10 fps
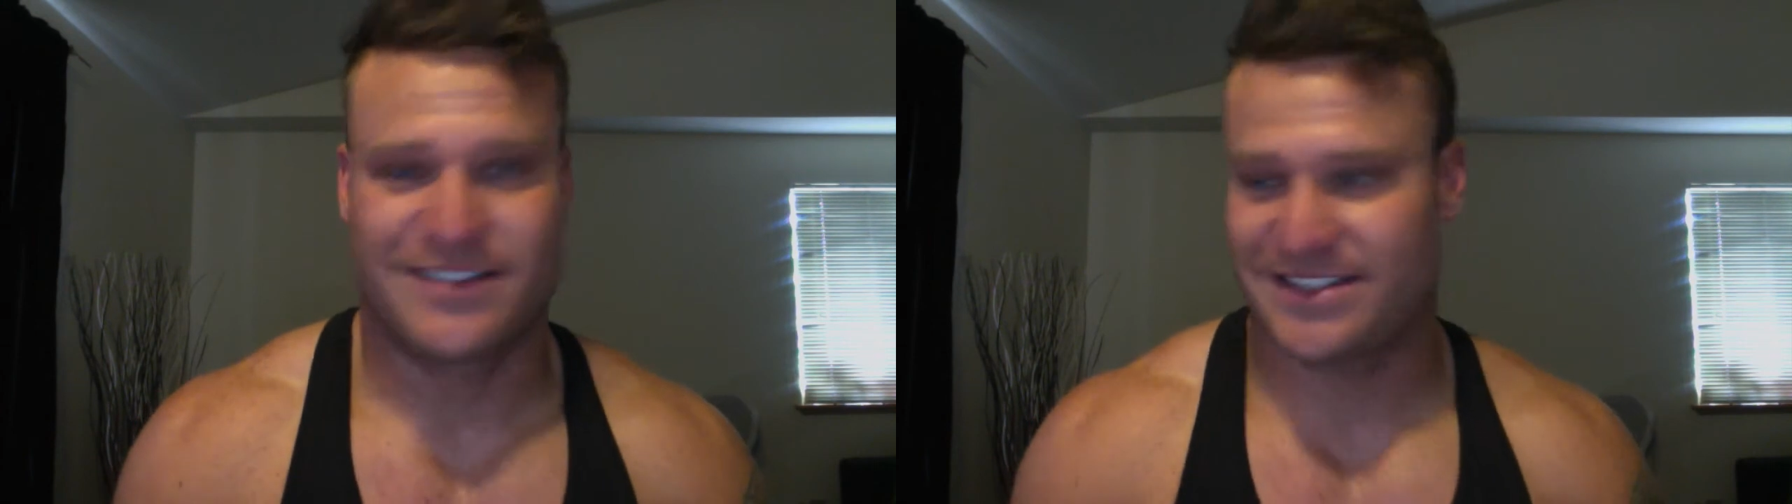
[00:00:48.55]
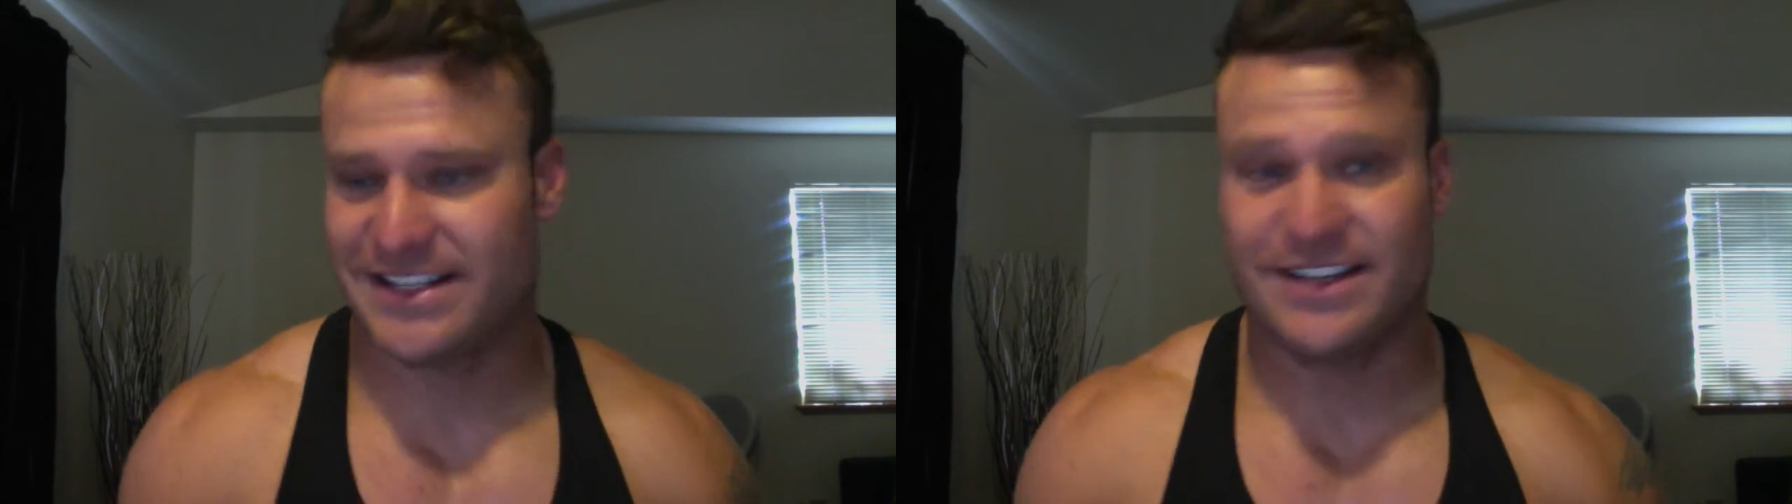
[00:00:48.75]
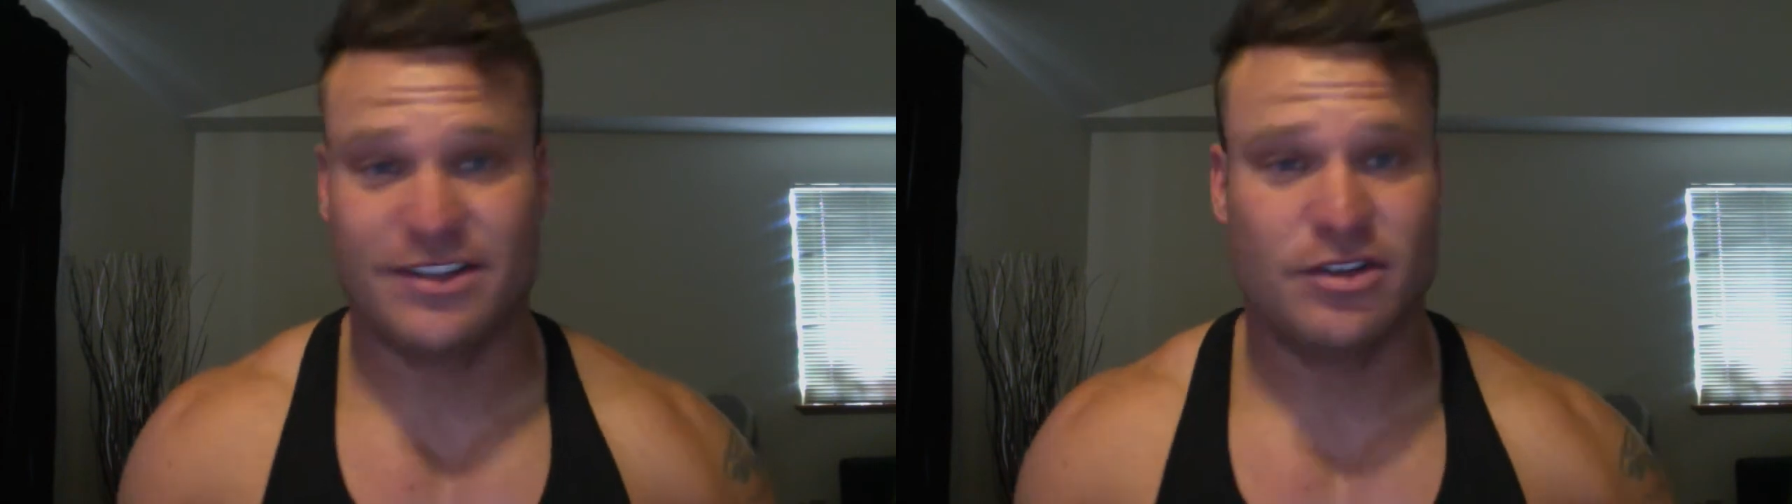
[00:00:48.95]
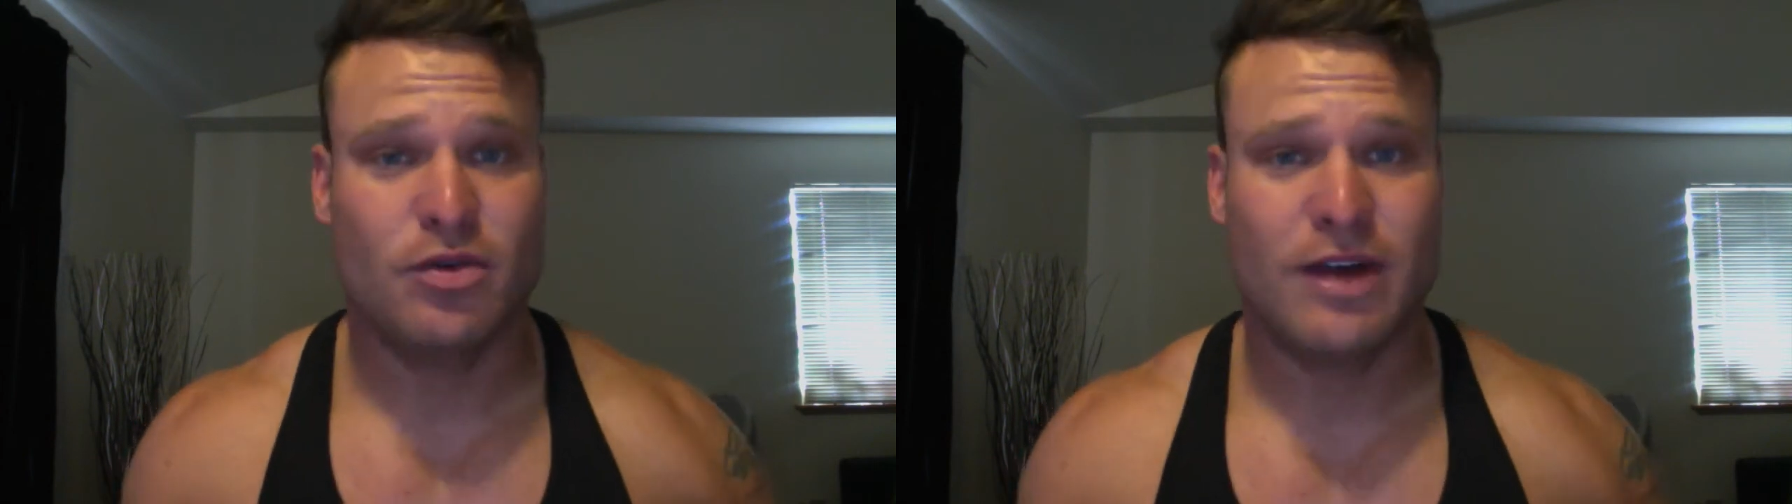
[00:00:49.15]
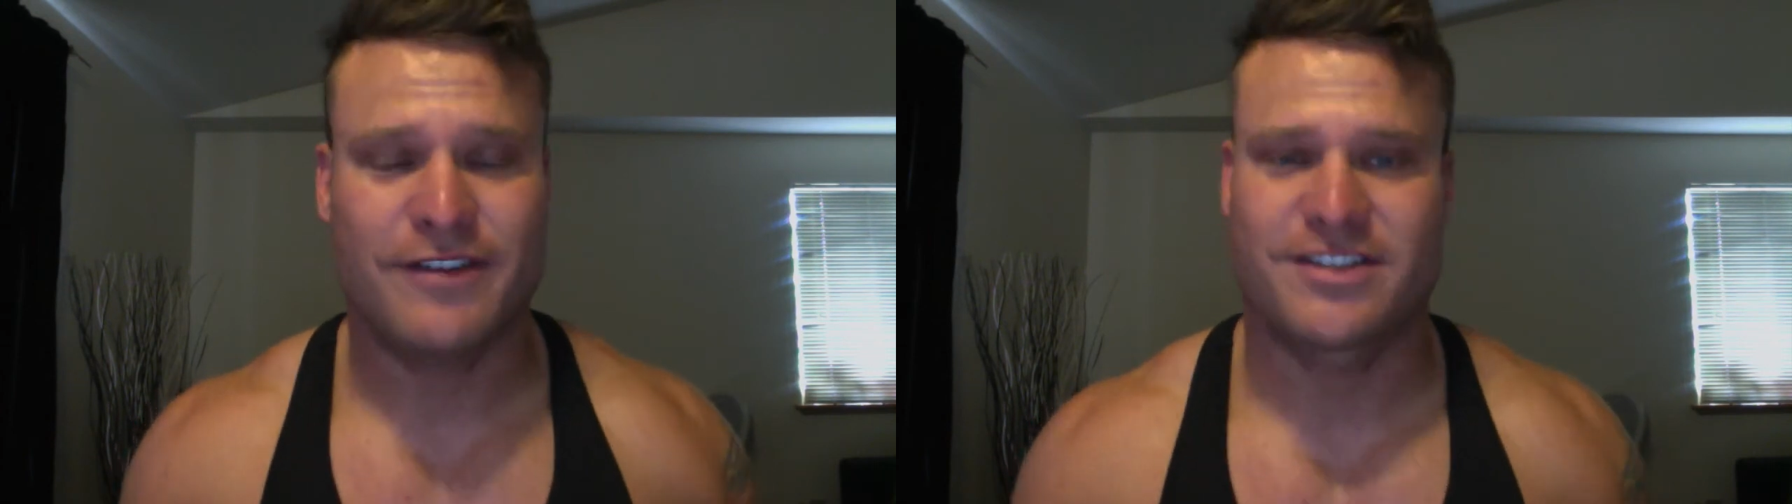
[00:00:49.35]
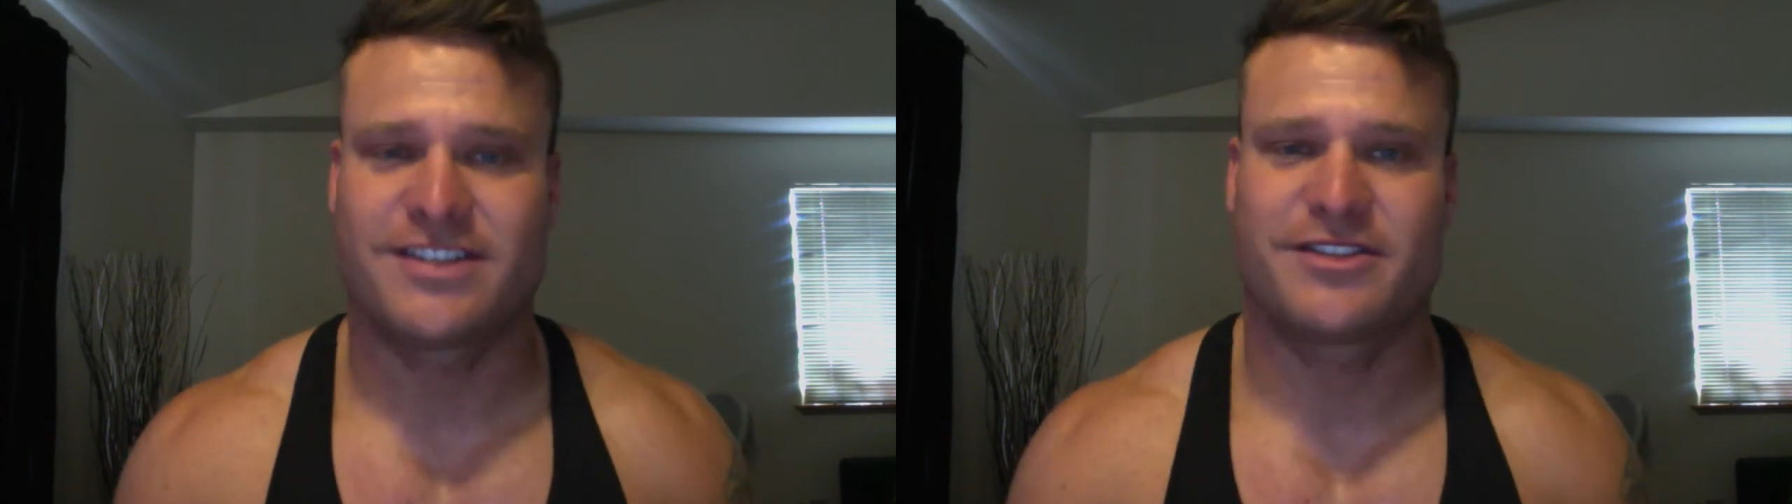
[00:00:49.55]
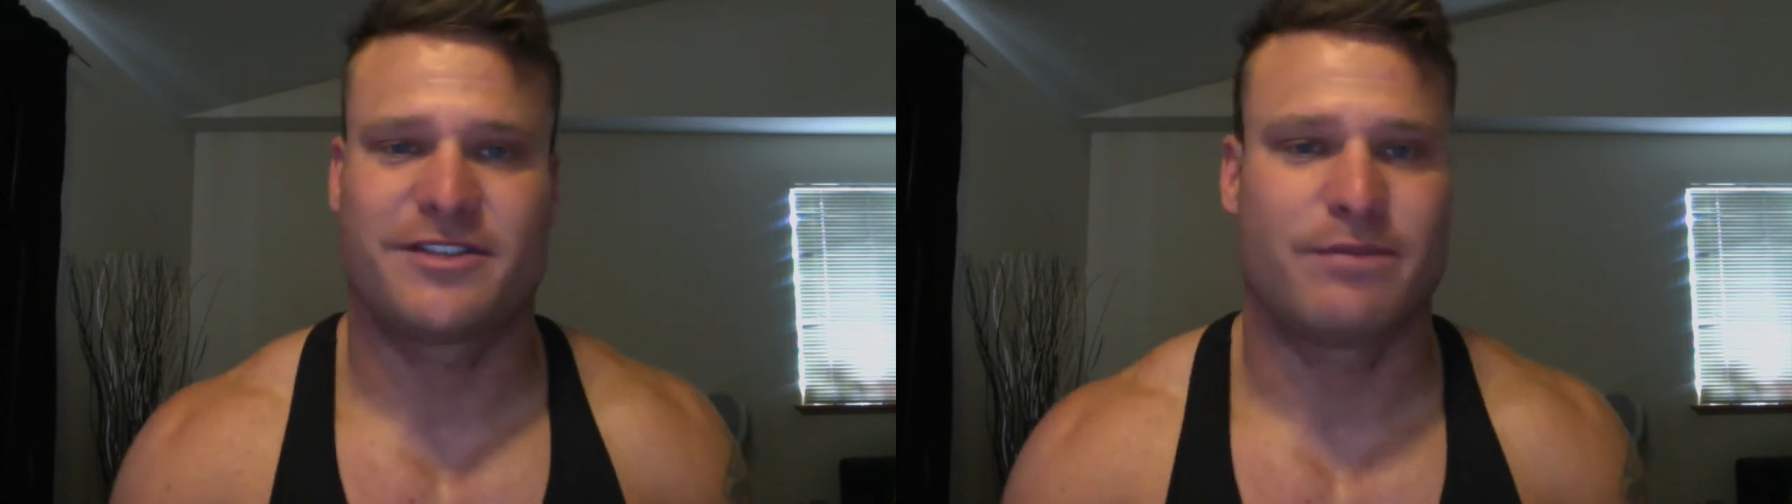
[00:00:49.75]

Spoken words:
send it to whoever, send it to their